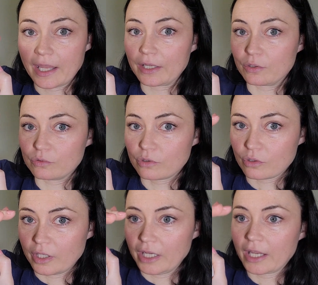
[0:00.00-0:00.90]
at
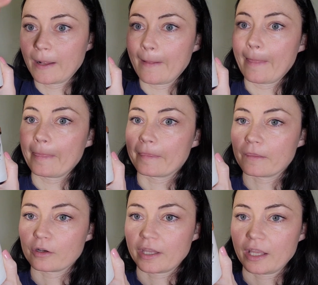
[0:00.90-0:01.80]
Goosecreek,
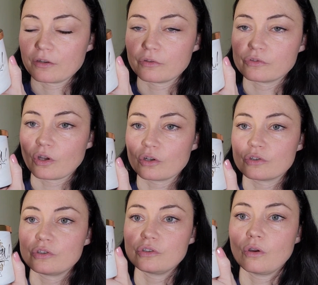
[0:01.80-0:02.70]
their candles are
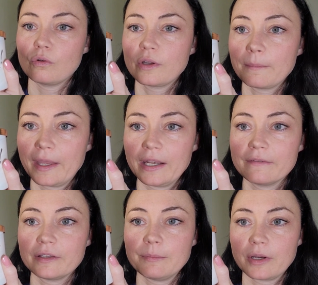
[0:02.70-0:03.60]
so
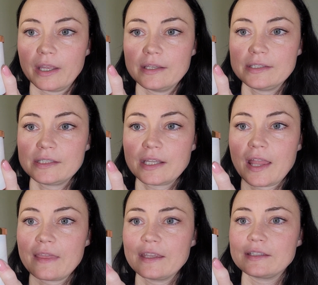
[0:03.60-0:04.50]
competitively priced.
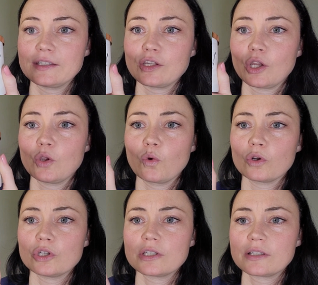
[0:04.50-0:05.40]
This is a
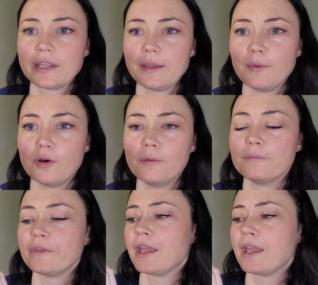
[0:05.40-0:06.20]
gorgeous label.